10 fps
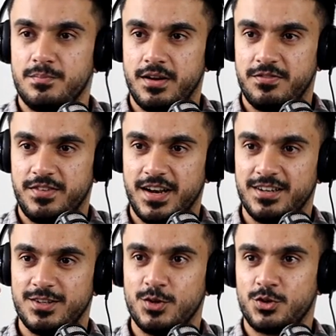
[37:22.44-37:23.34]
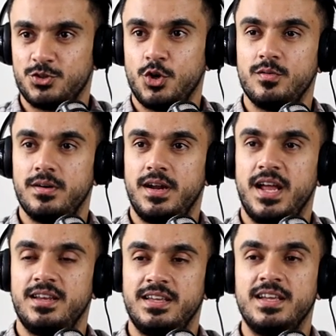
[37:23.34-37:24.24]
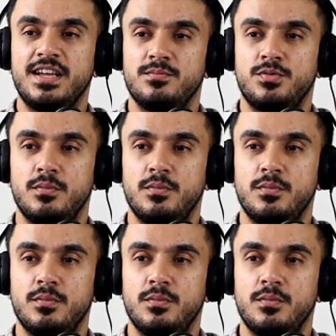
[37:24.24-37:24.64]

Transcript: My friend looks over and he can